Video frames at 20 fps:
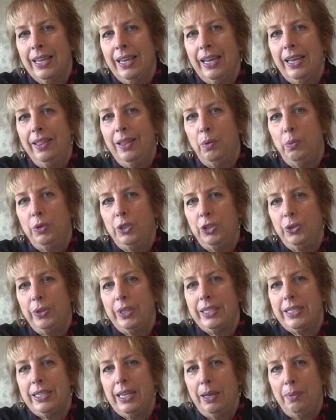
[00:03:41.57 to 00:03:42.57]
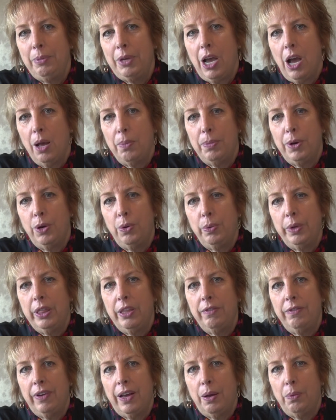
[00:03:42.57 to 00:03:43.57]
And then we'll do the same combo with
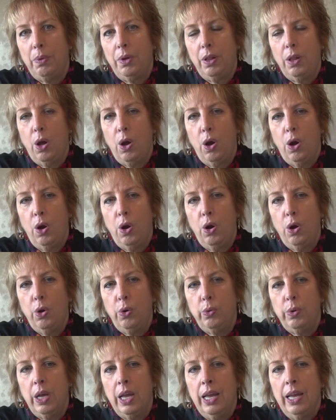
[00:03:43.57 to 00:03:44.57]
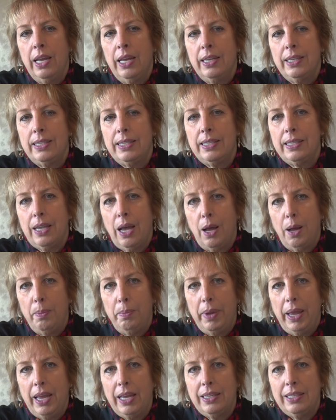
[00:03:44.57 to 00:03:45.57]
the vowel O.
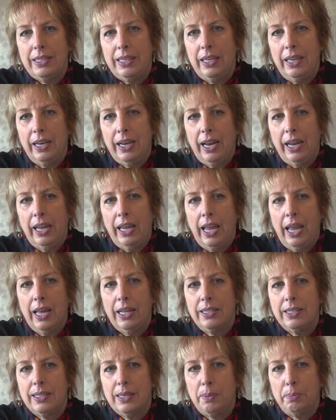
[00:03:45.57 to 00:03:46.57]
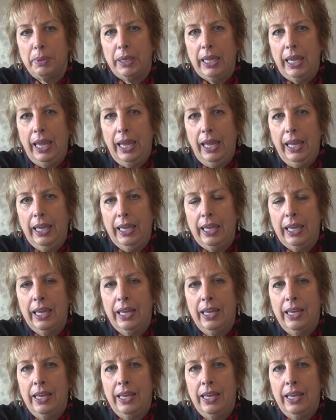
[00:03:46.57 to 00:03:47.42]
Some as in I had some cake.